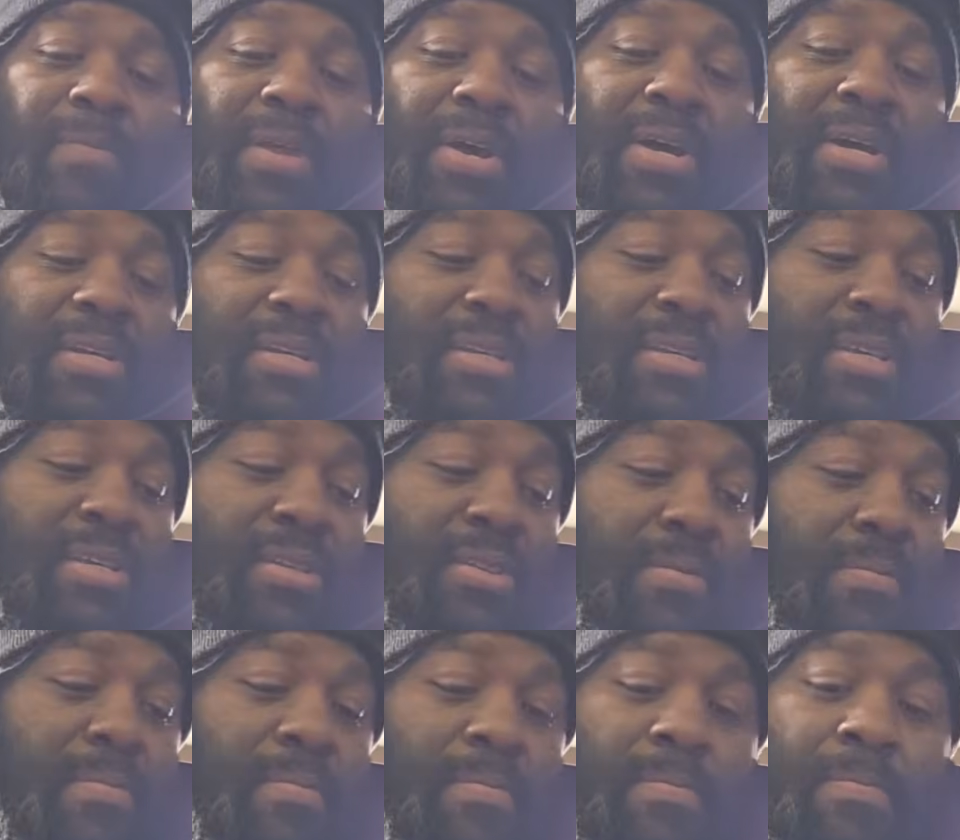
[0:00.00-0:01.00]

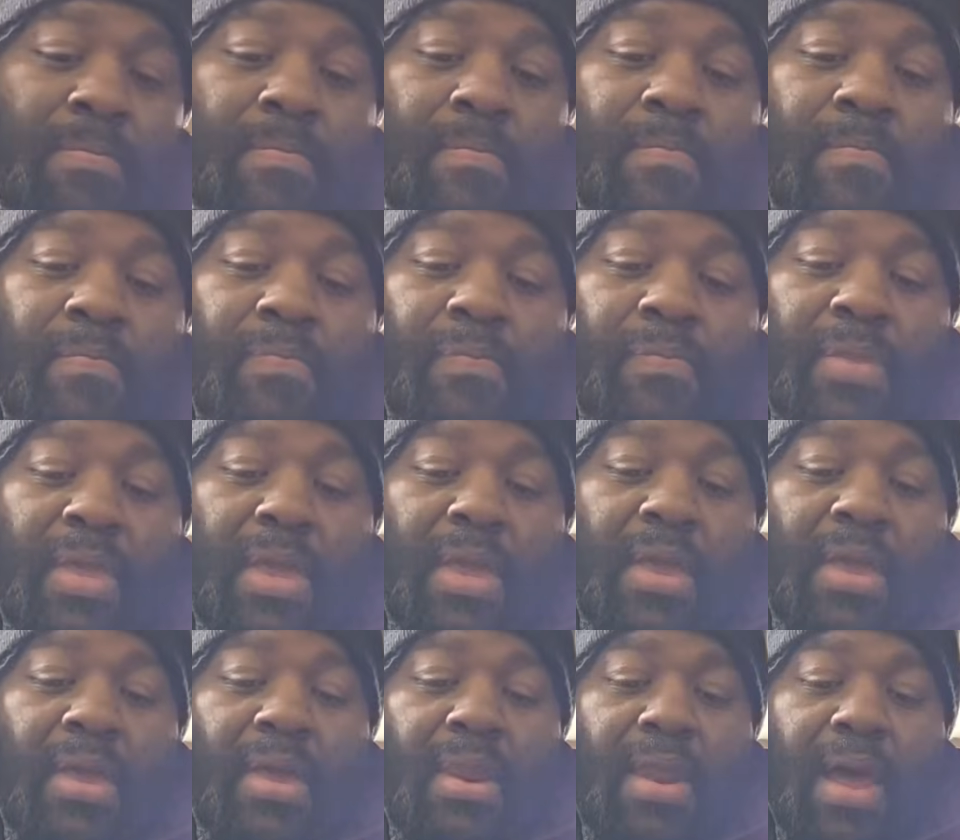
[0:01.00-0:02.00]
system,
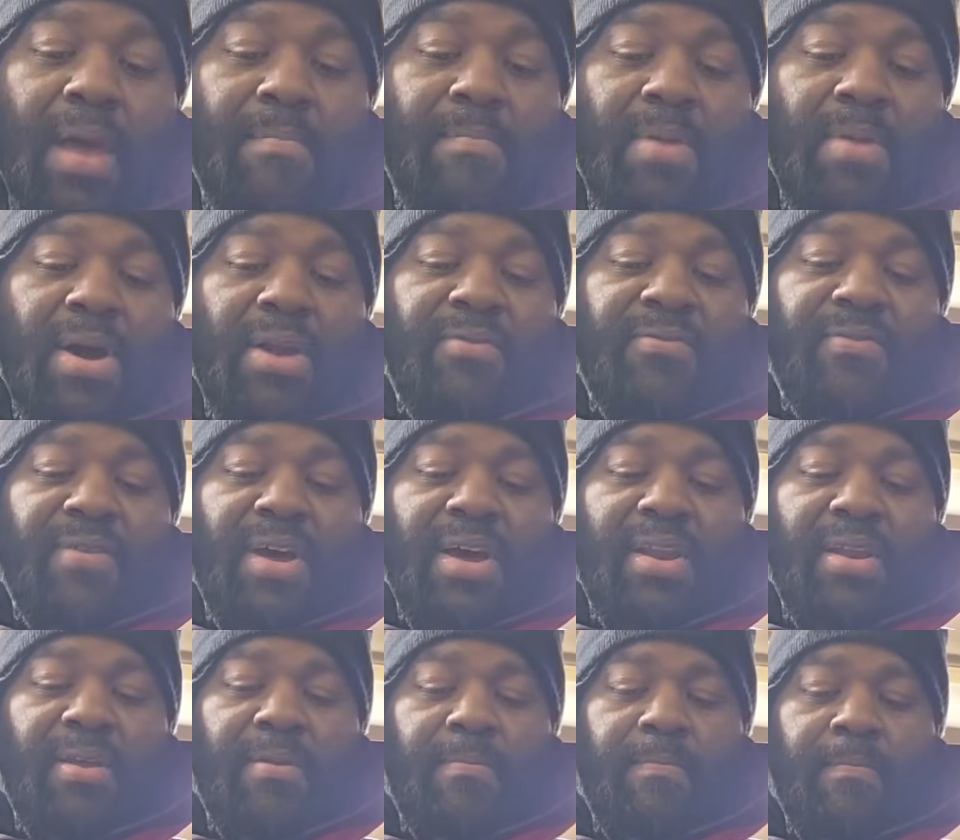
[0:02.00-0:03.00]
and I modified
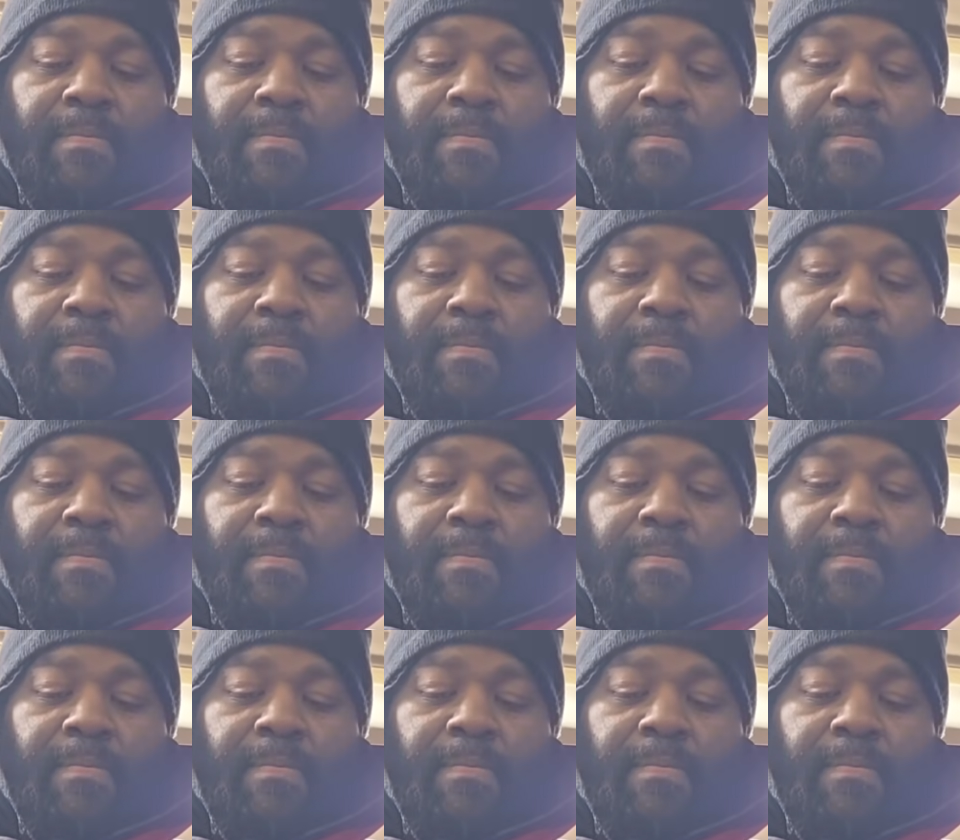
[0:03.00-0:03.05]
it